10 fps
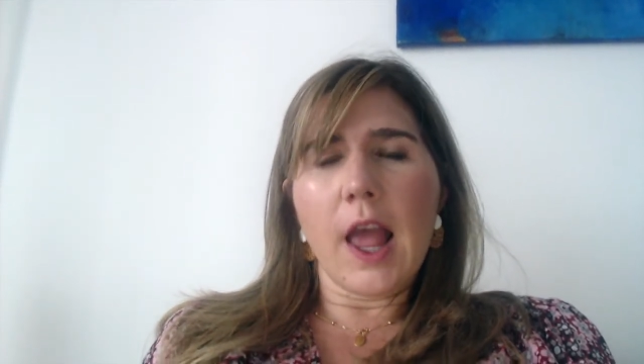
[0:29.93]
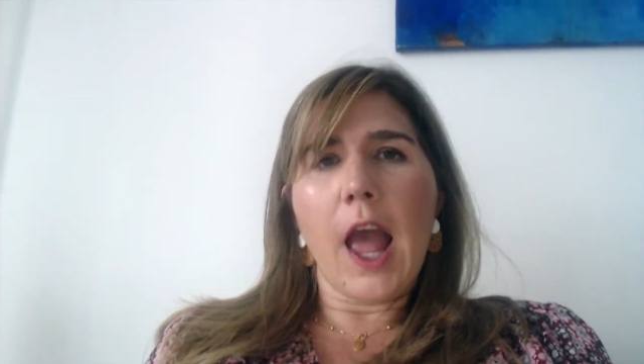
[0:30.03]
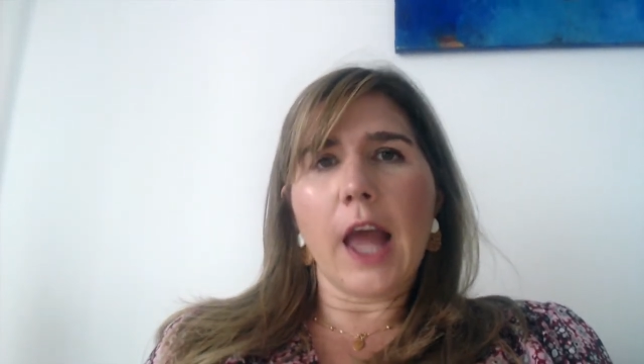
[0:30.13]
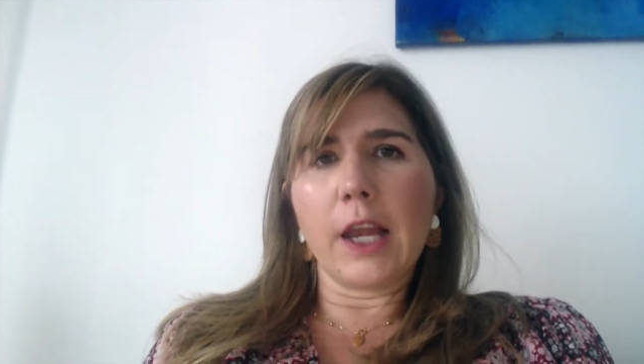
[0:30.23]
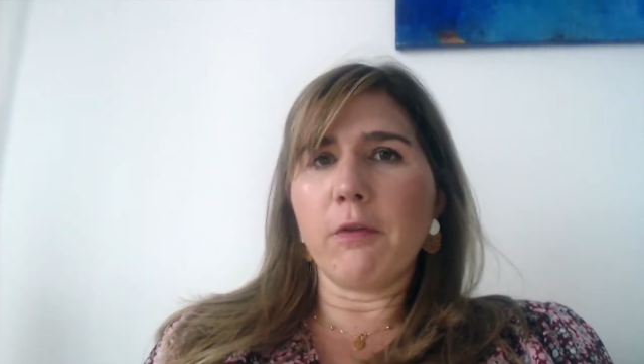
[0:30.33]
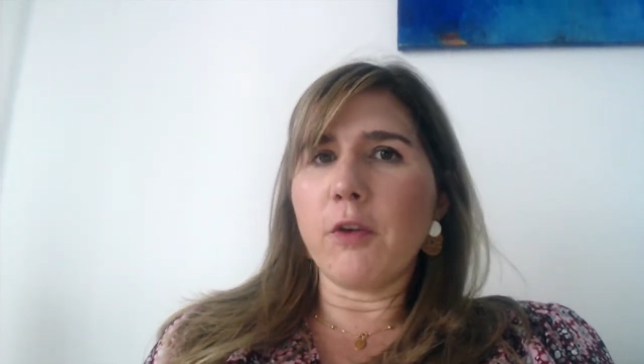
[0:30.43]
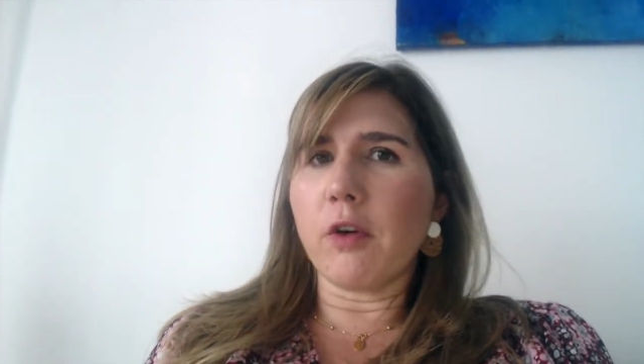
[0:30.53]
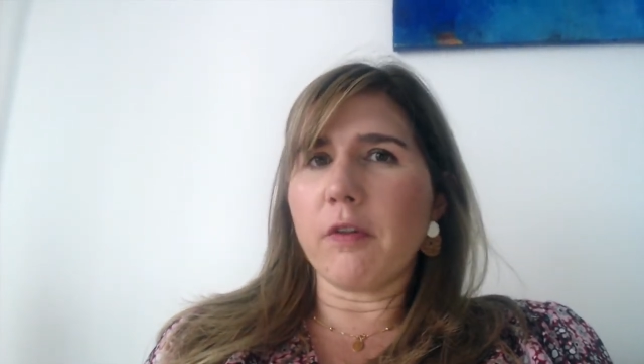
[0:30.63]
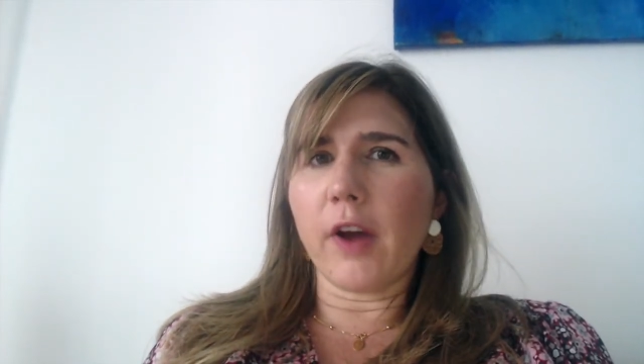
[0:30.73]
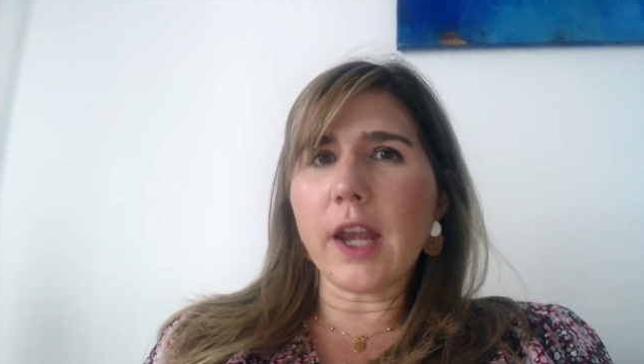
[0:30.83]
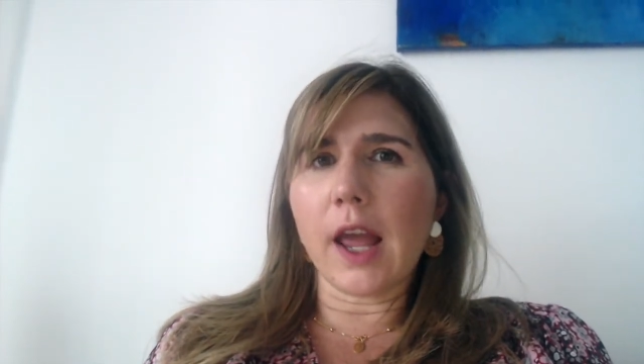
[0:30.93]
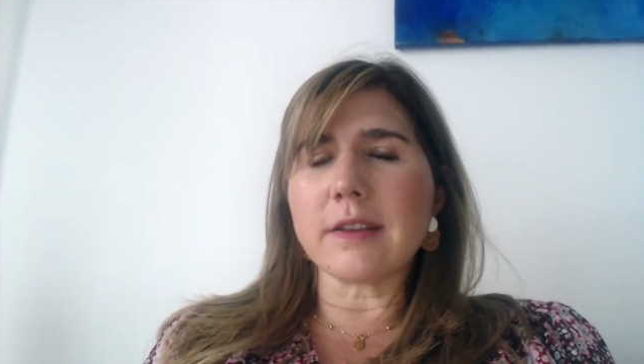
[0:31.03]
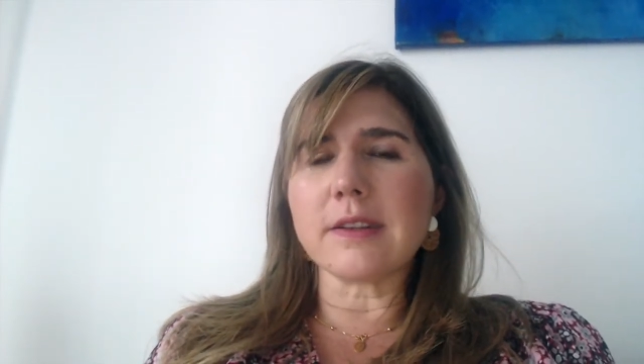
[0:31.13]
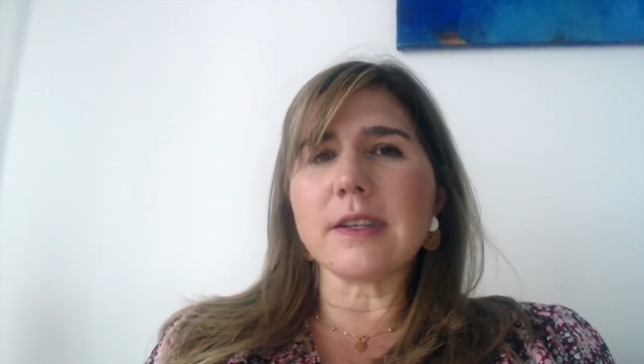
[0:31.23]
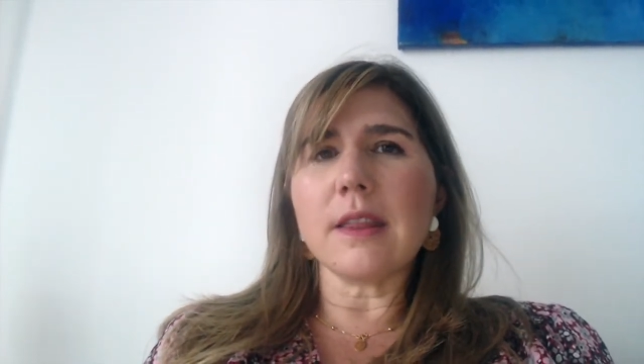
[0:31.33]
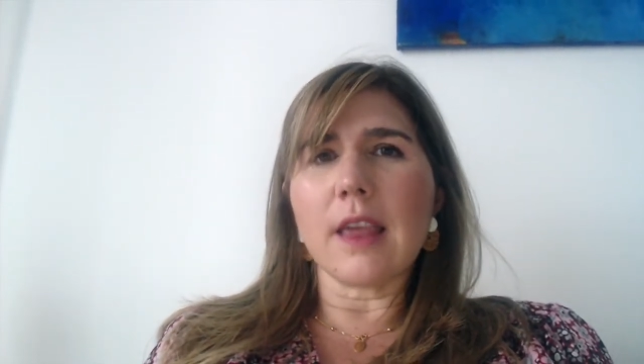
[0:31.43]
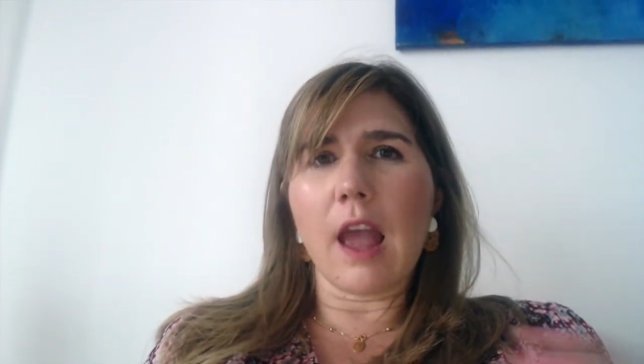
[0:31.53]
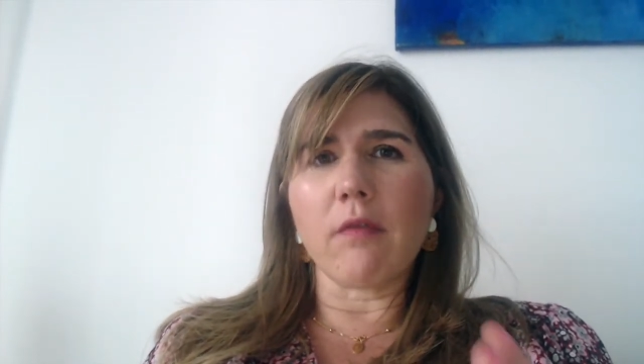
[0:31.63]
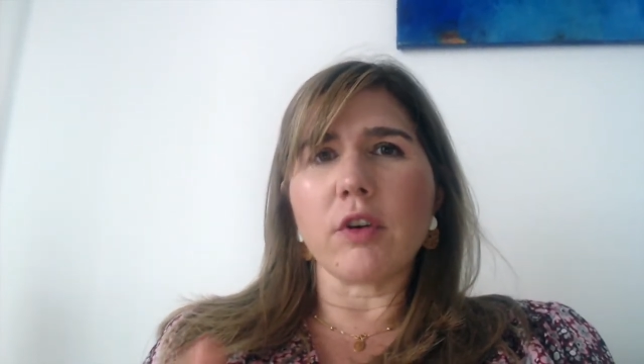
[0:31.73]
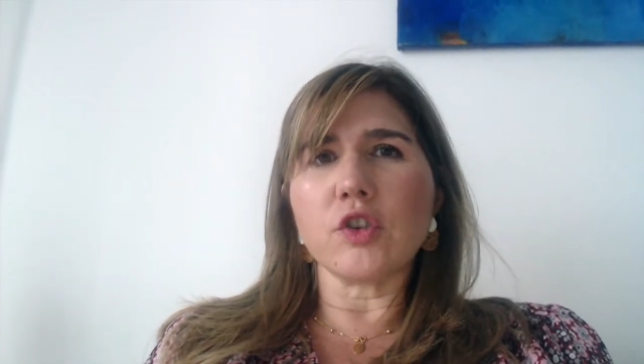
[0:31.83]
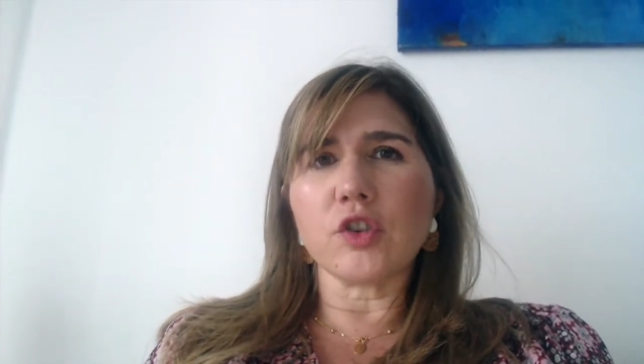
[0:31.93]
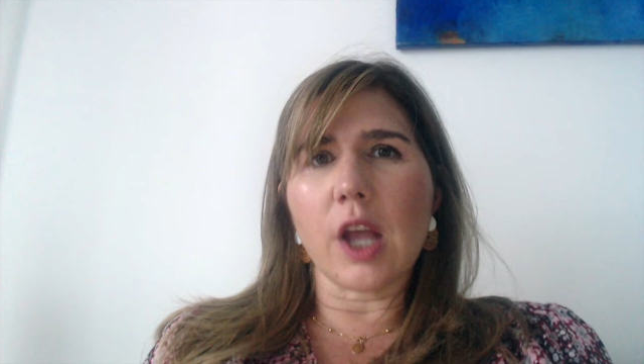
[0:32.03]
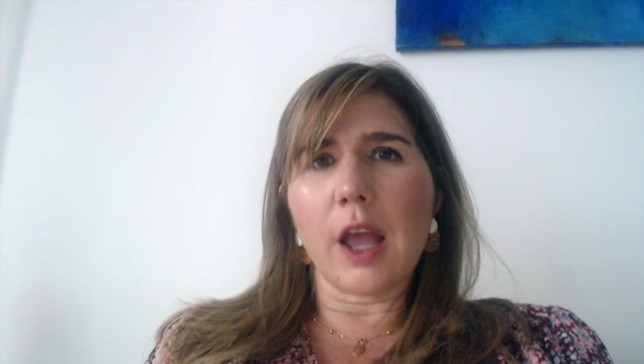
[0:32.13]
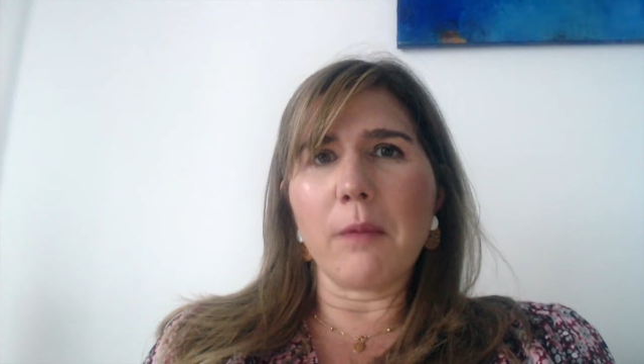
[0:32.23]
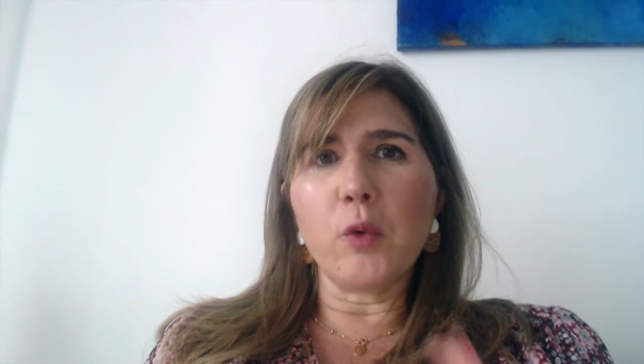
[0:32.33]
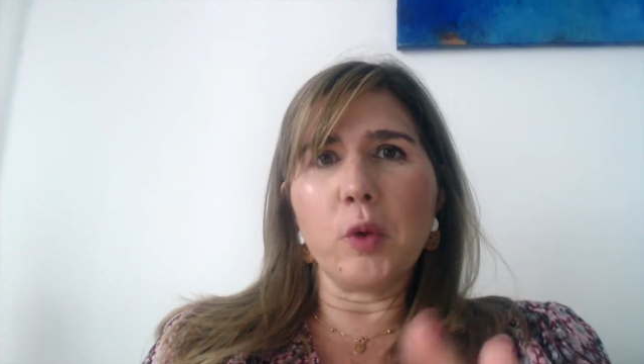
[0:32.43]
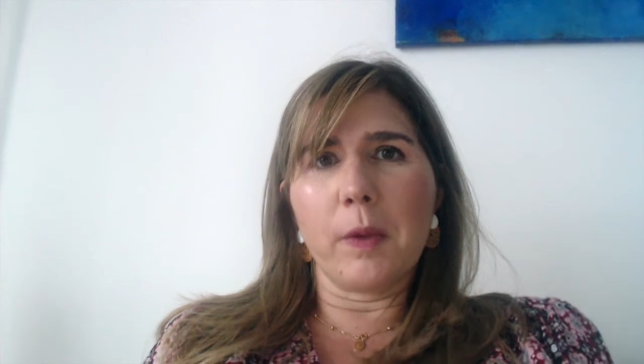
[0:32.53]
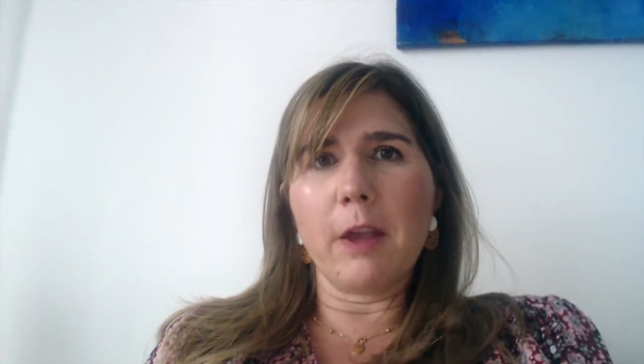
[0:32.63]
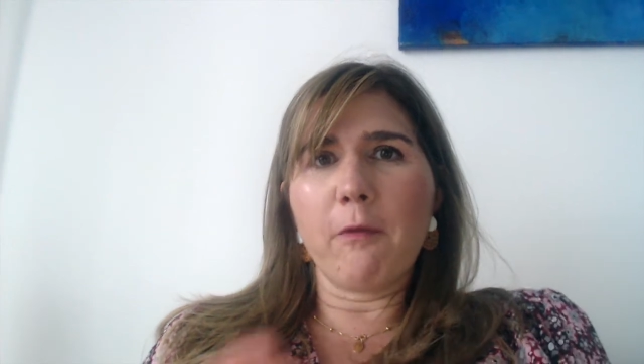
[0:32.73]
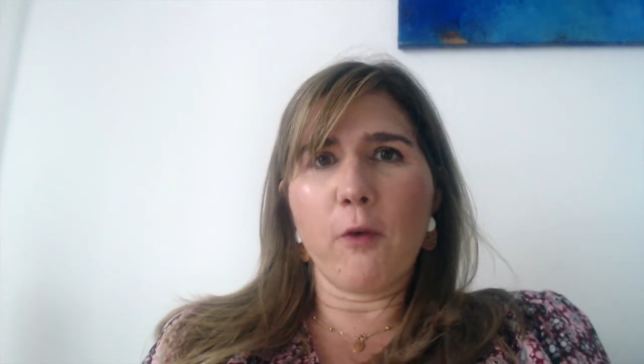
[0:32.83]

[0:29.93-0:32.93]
and if you're financing, the average time would be